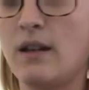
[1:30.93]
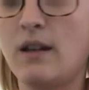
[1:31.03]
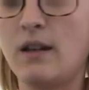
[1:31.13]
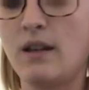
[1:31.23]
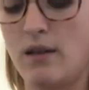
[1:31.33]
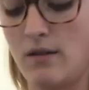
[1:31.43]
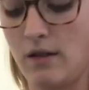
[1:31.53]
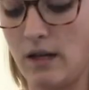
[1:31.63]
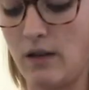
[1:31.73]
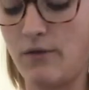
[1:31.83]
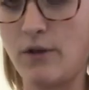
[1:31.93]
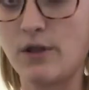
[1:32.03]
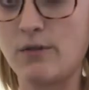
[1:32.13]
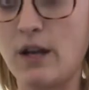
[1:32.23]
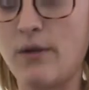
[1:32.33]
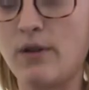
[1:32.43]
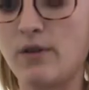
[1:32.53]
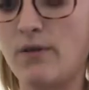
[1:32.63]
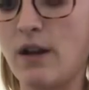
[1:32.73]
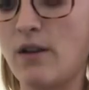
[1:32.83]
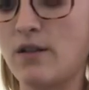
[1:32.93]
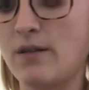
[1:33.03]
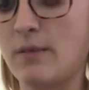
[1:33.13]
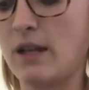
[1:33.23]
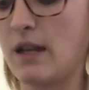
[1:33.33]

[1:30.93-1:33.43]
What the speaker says: You can get the first one out with your fingers, but